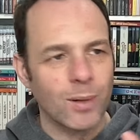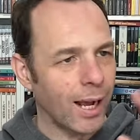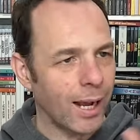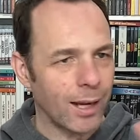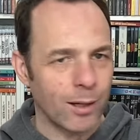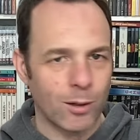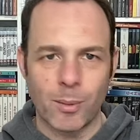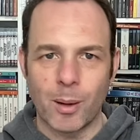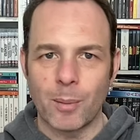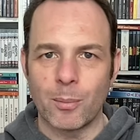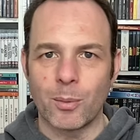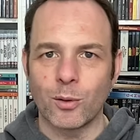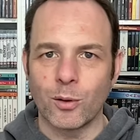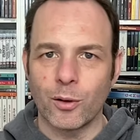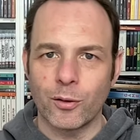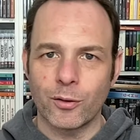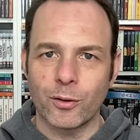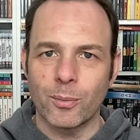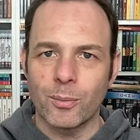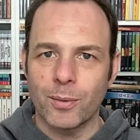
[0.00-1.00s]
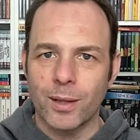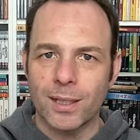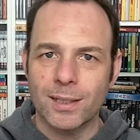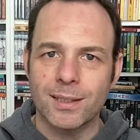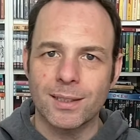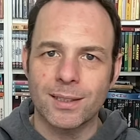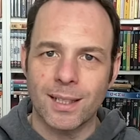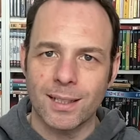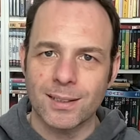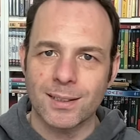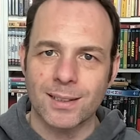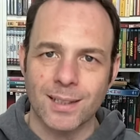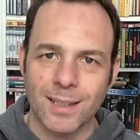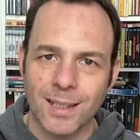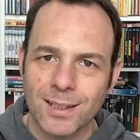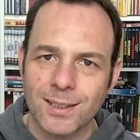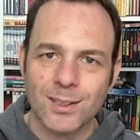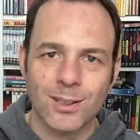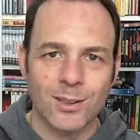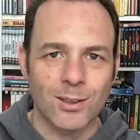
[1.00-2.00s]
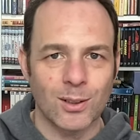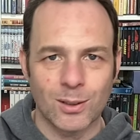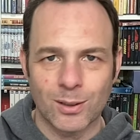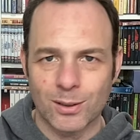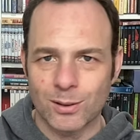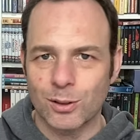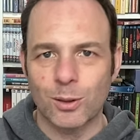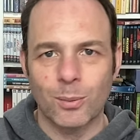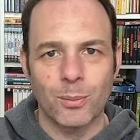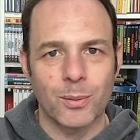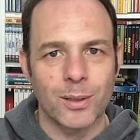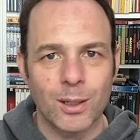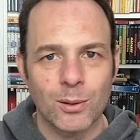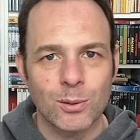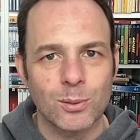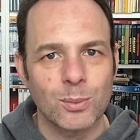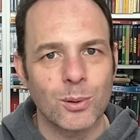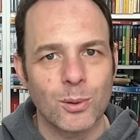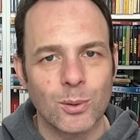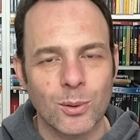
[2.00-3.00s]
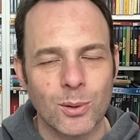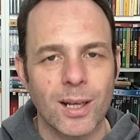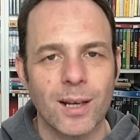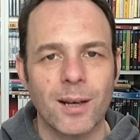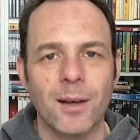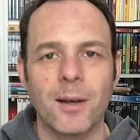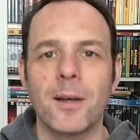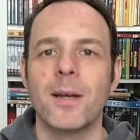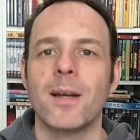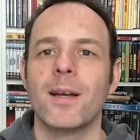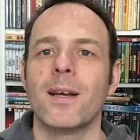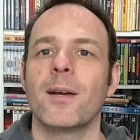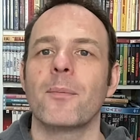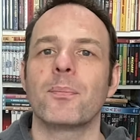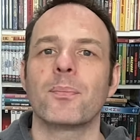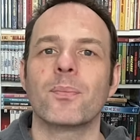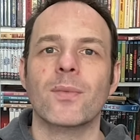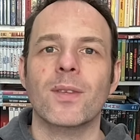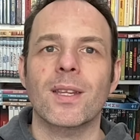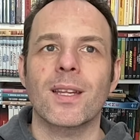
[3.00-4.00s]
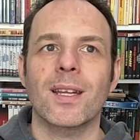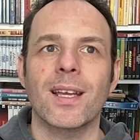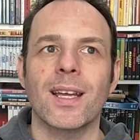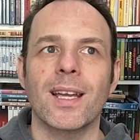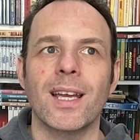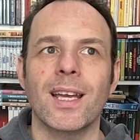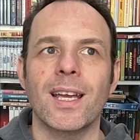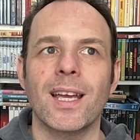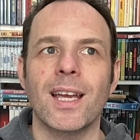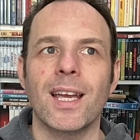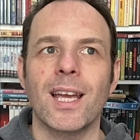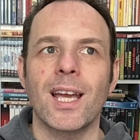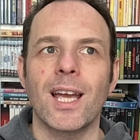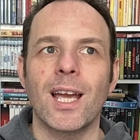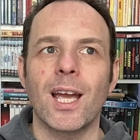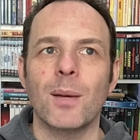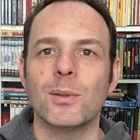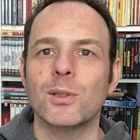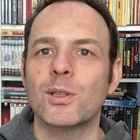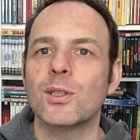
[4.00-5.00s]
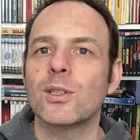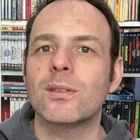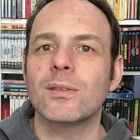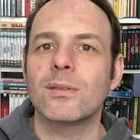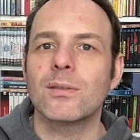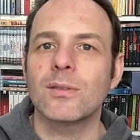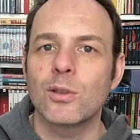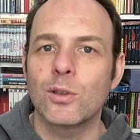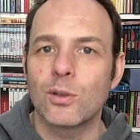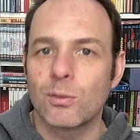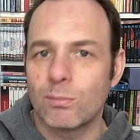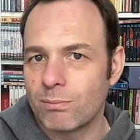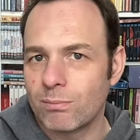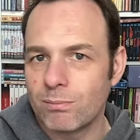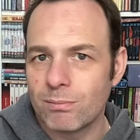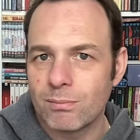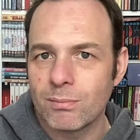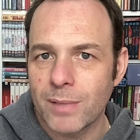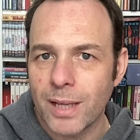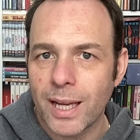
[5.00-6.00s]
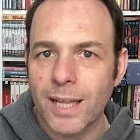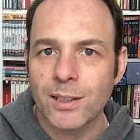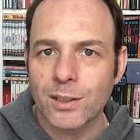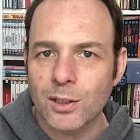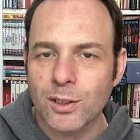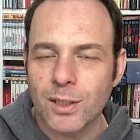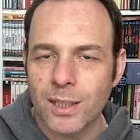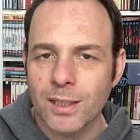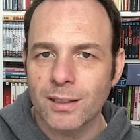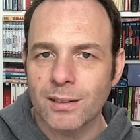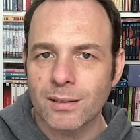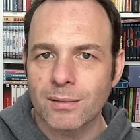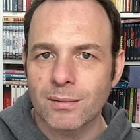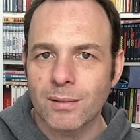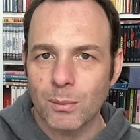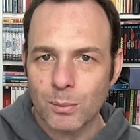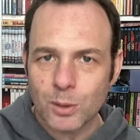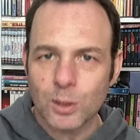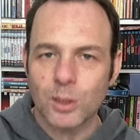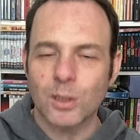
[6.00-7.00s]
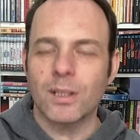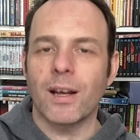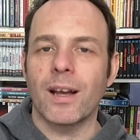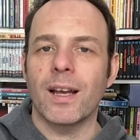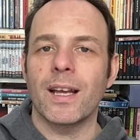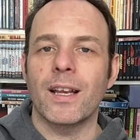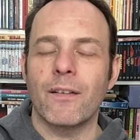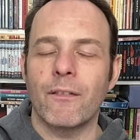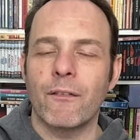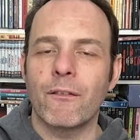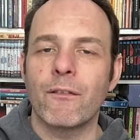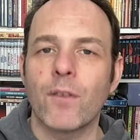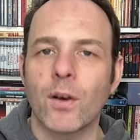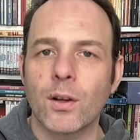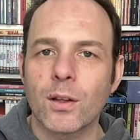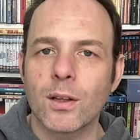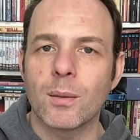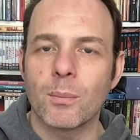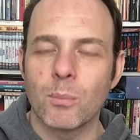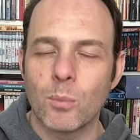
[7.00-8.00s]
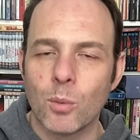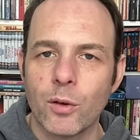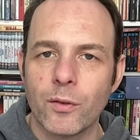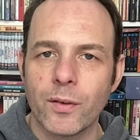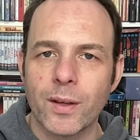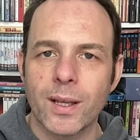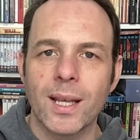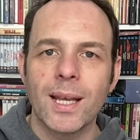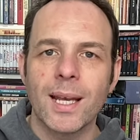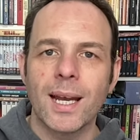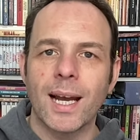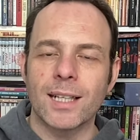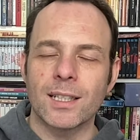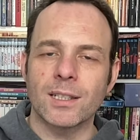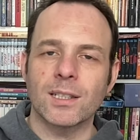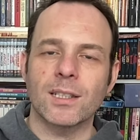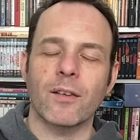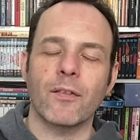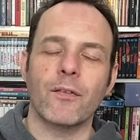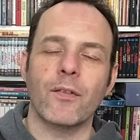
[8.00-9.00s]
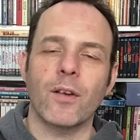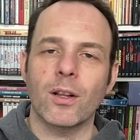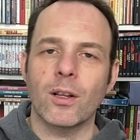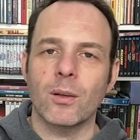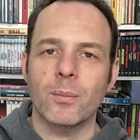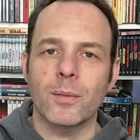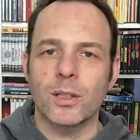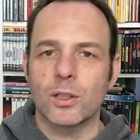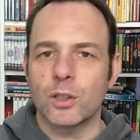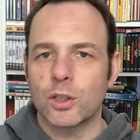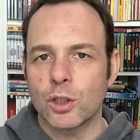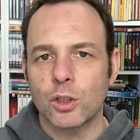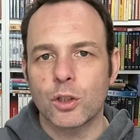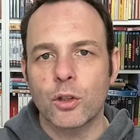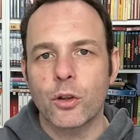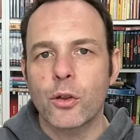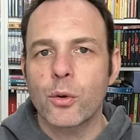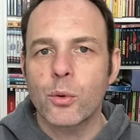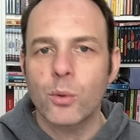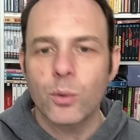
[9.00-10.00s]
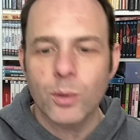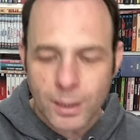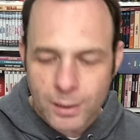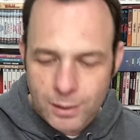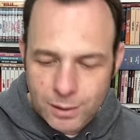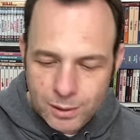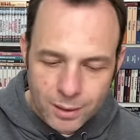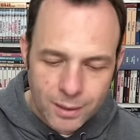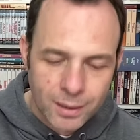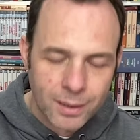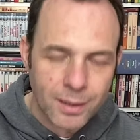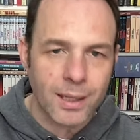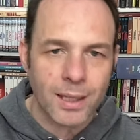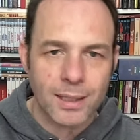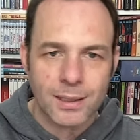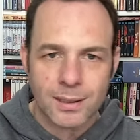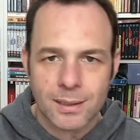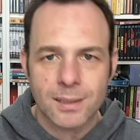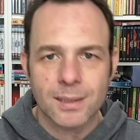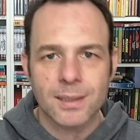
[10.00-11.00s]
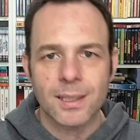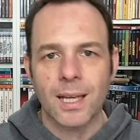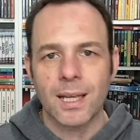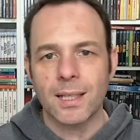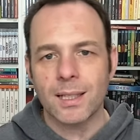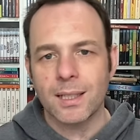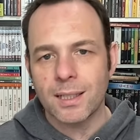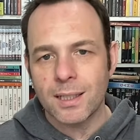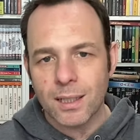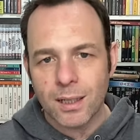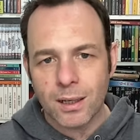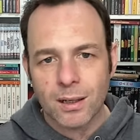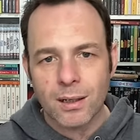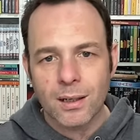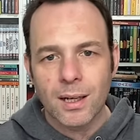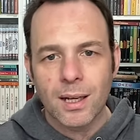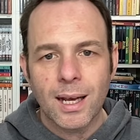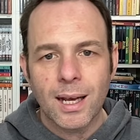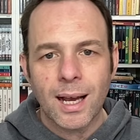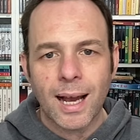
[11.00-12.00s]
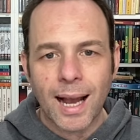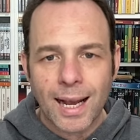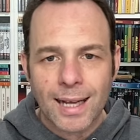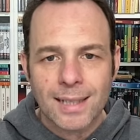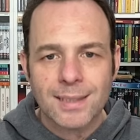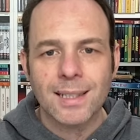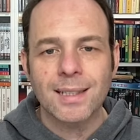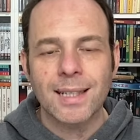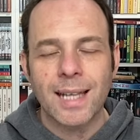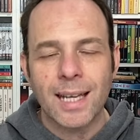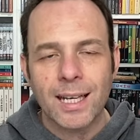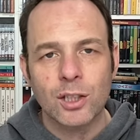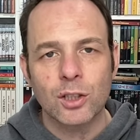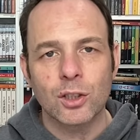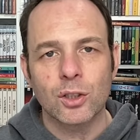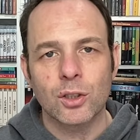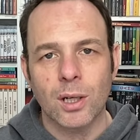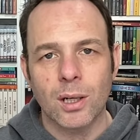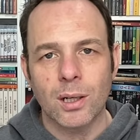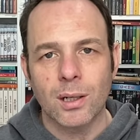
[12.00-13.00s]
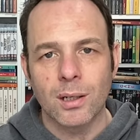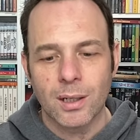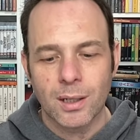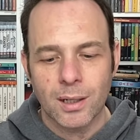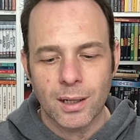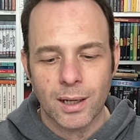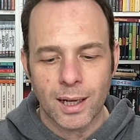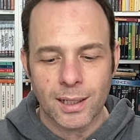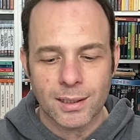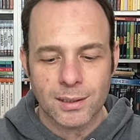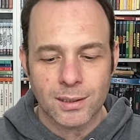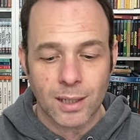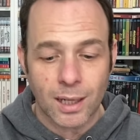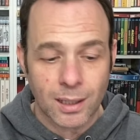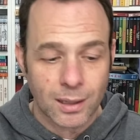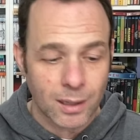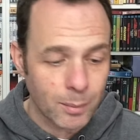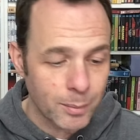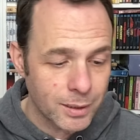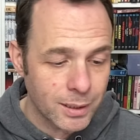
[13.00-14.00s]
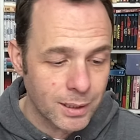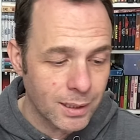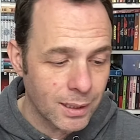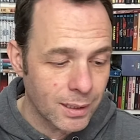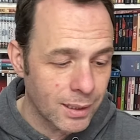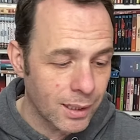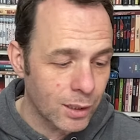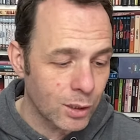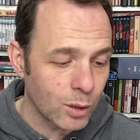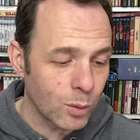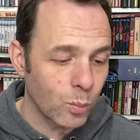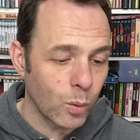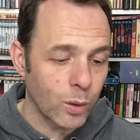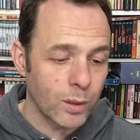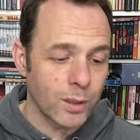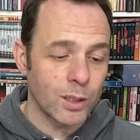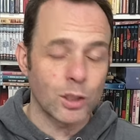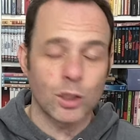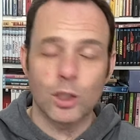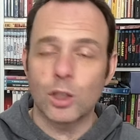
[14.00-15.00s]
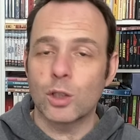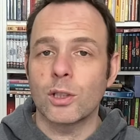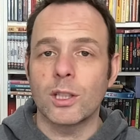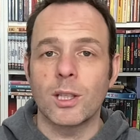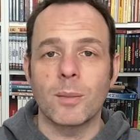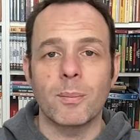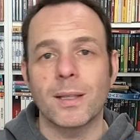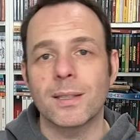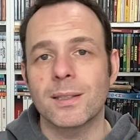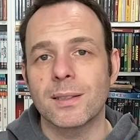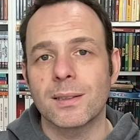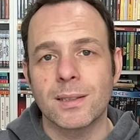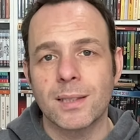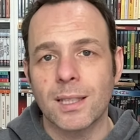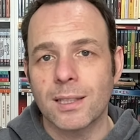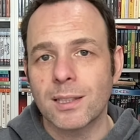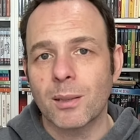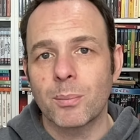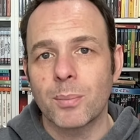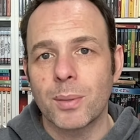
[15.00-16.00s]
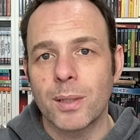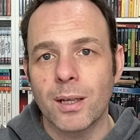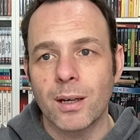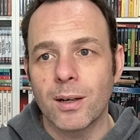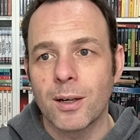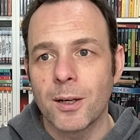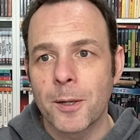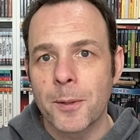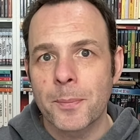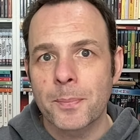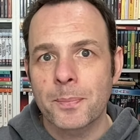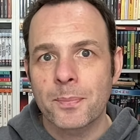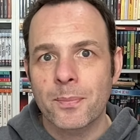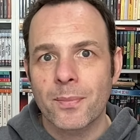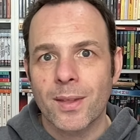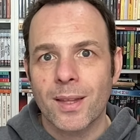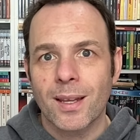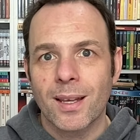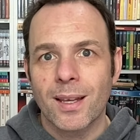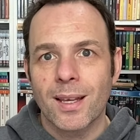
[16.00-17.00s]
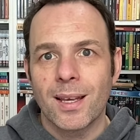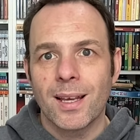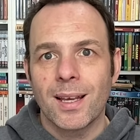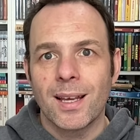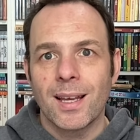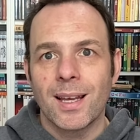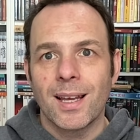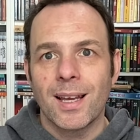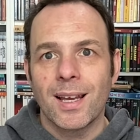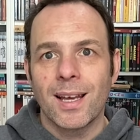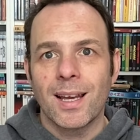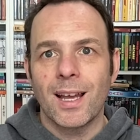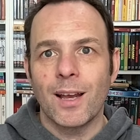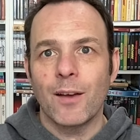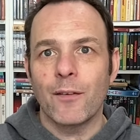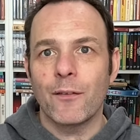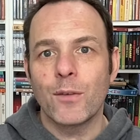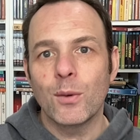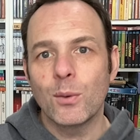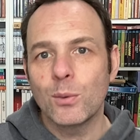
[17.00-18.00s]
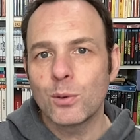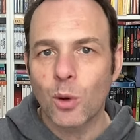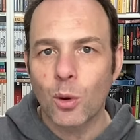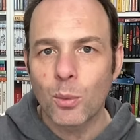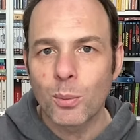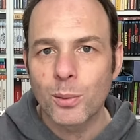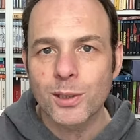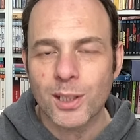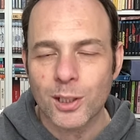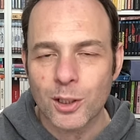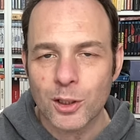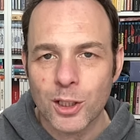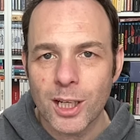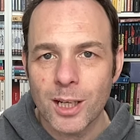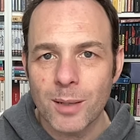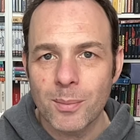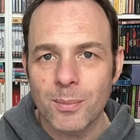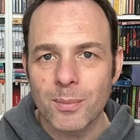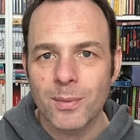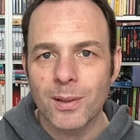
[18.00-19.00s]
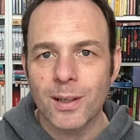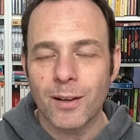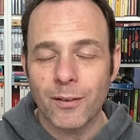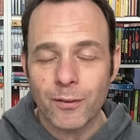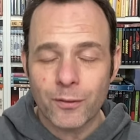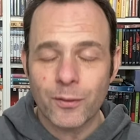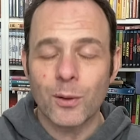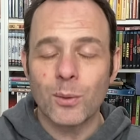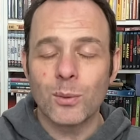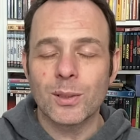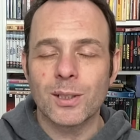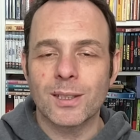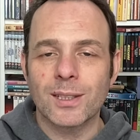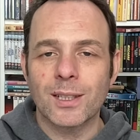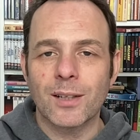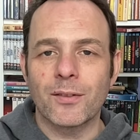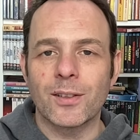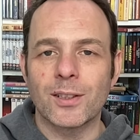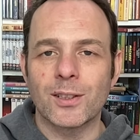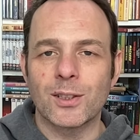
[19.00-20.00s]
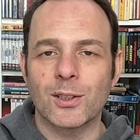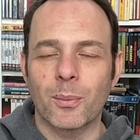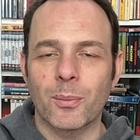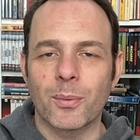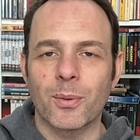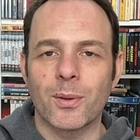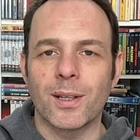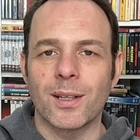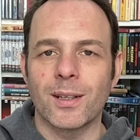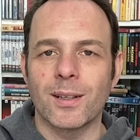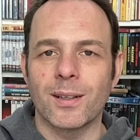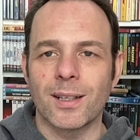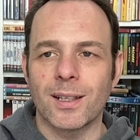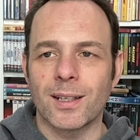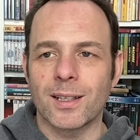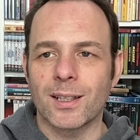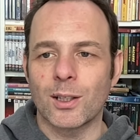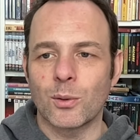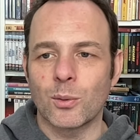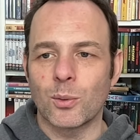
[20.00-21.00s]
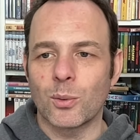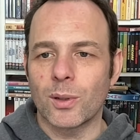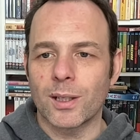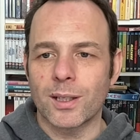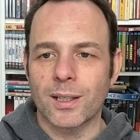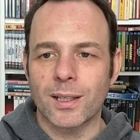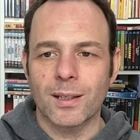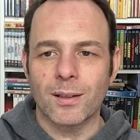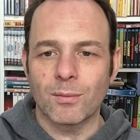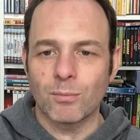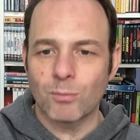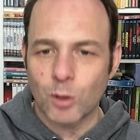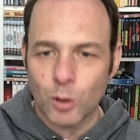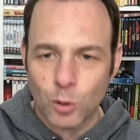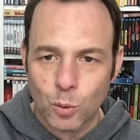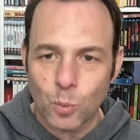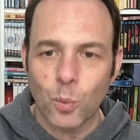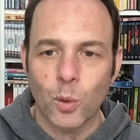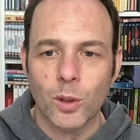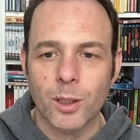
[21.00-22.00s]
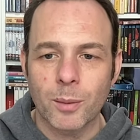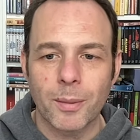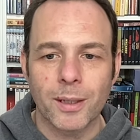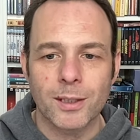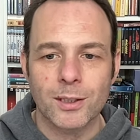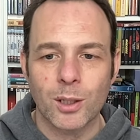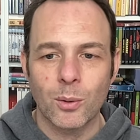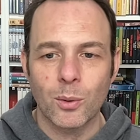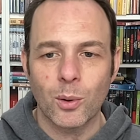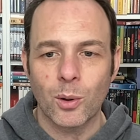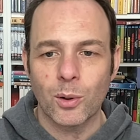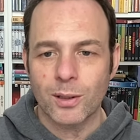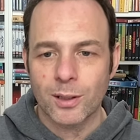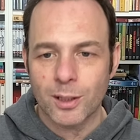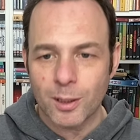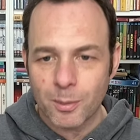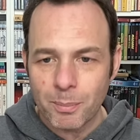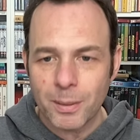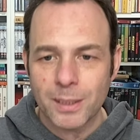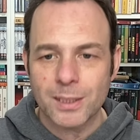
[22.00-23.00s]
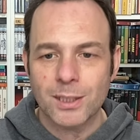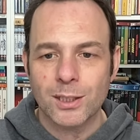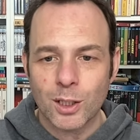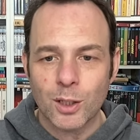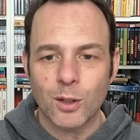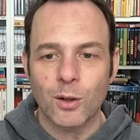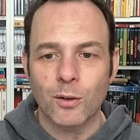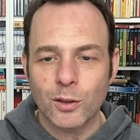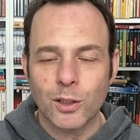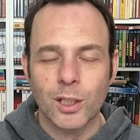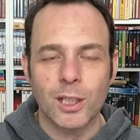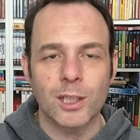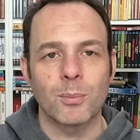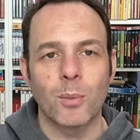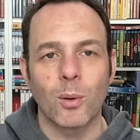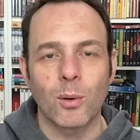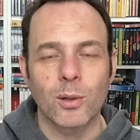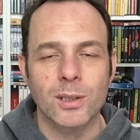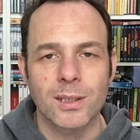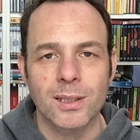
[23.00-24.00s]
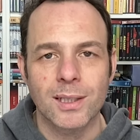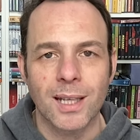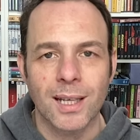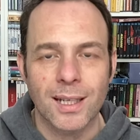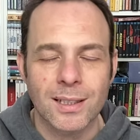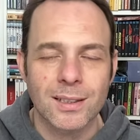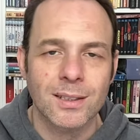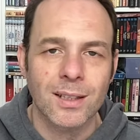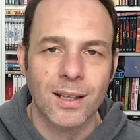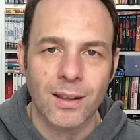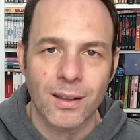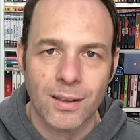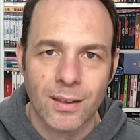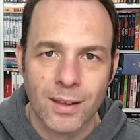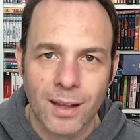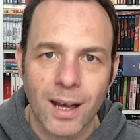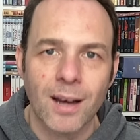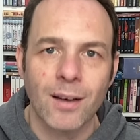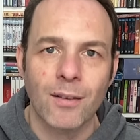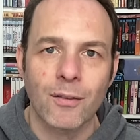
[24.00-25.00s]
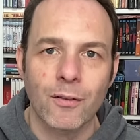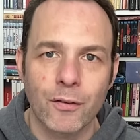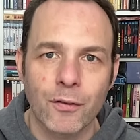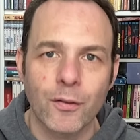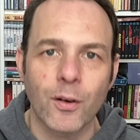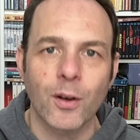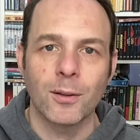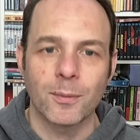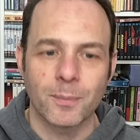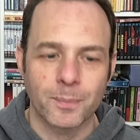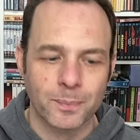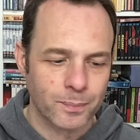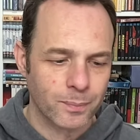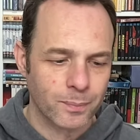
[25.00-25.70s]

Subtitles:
I remember you from this, this and this, and then someone else would do that. It was just entertaining. It was just a fun movie. And there's a film that's just thrown into this set here as an extra, as a limited edition one that's just going to disappear. it feels almost a shame. It feels as if it's something that, you know, like you don't want to miss out on. The mystery of chess boxing is that fun.